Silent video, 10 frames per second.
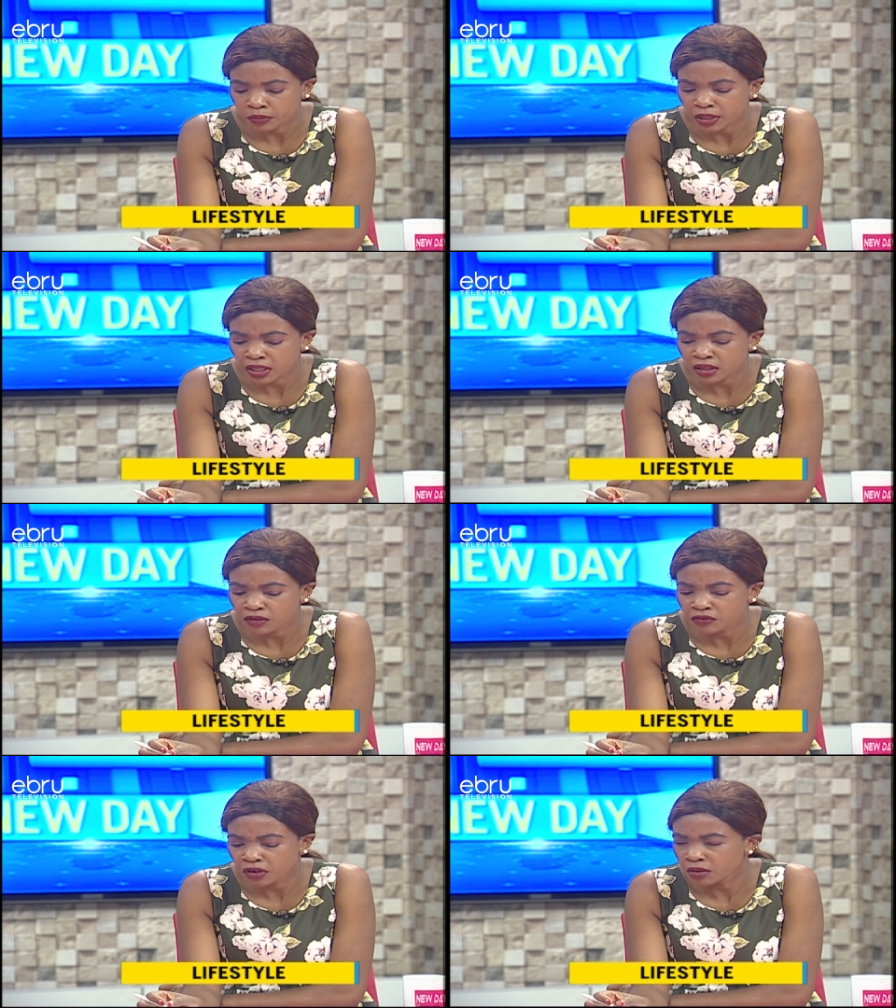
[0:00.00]
But then
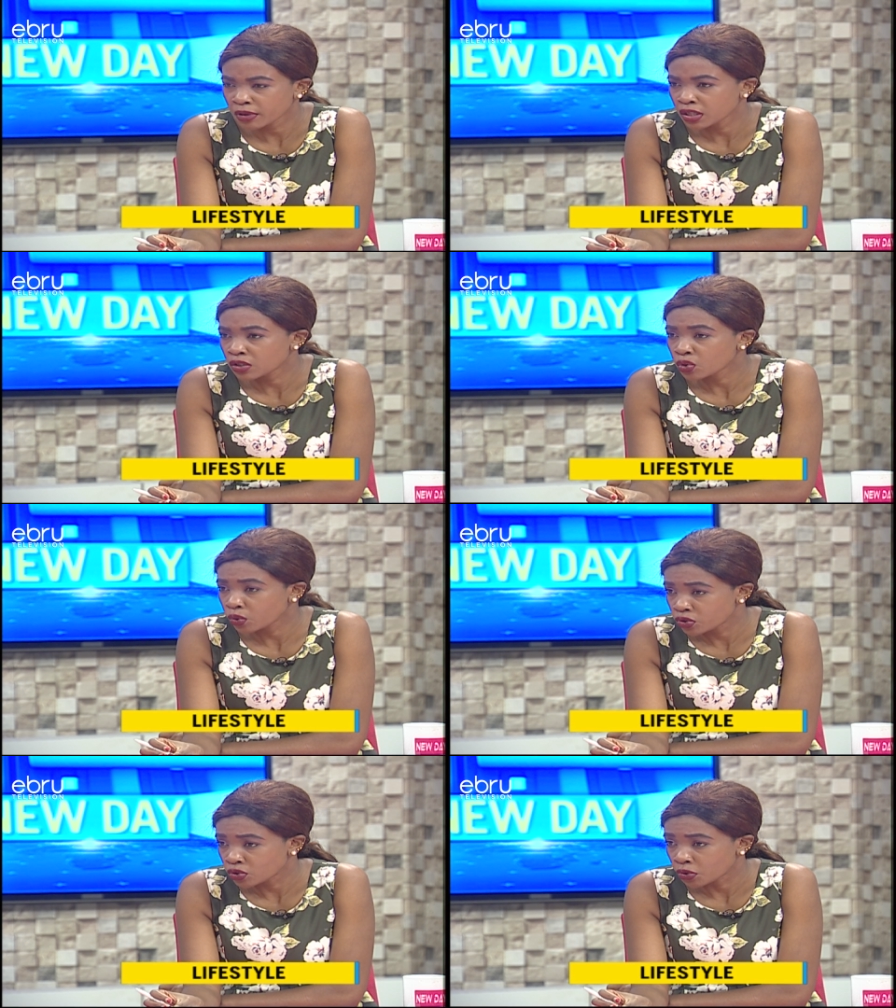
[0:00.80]
there are very many
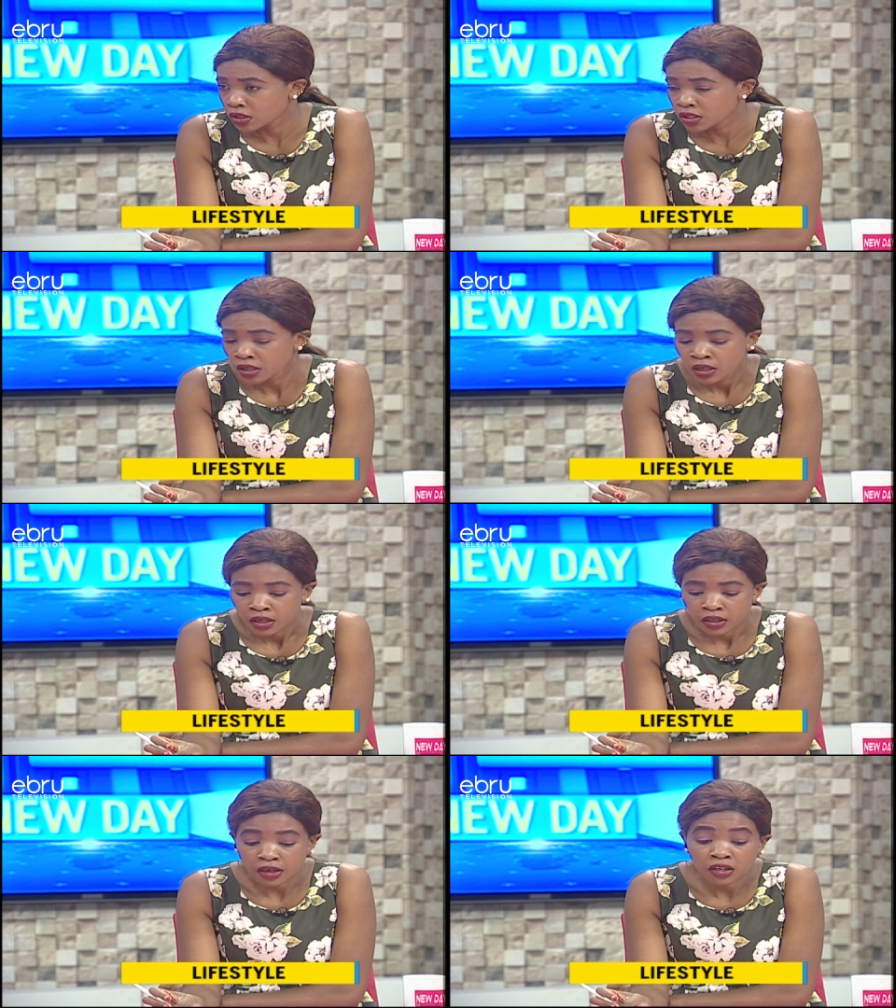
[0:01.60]
untold stories
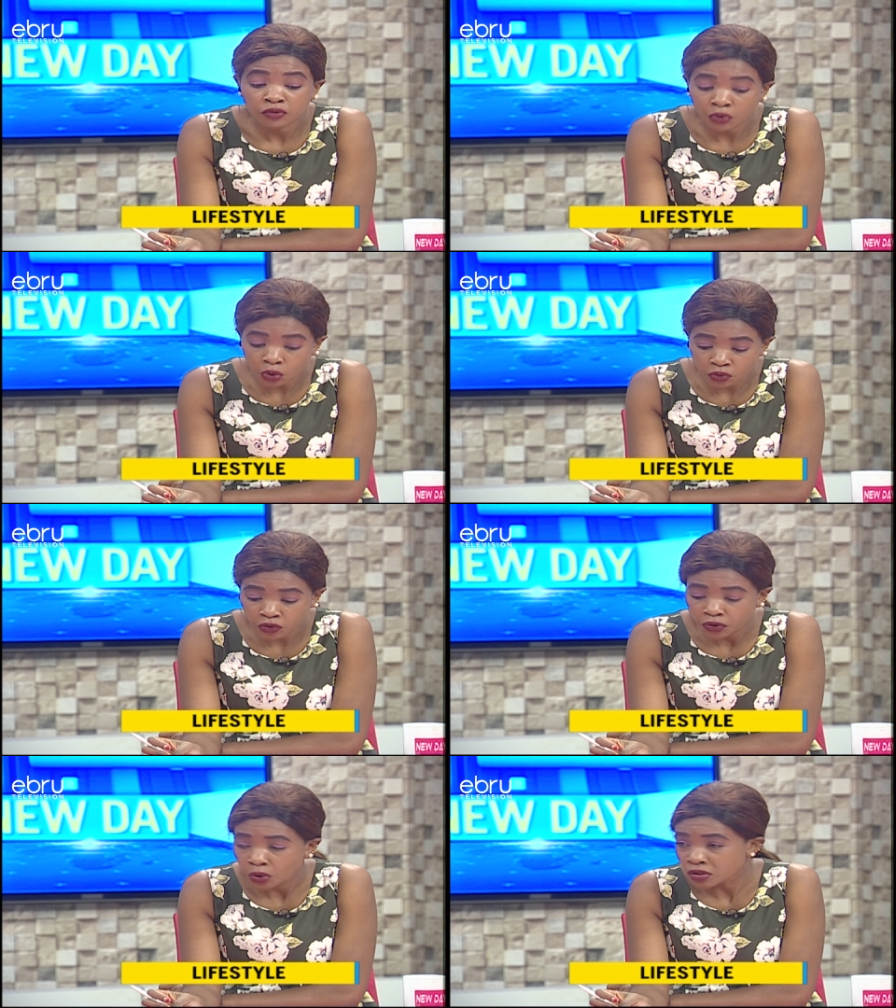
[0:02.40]
that involve,
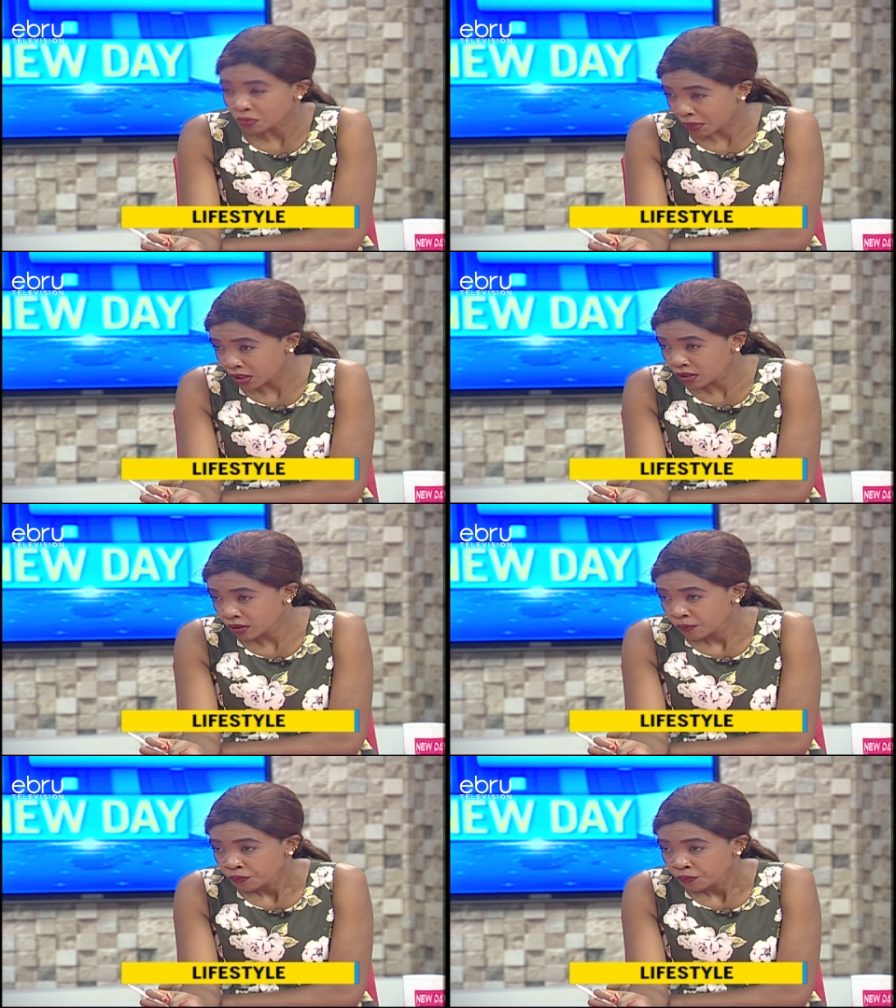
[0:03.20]
of course, men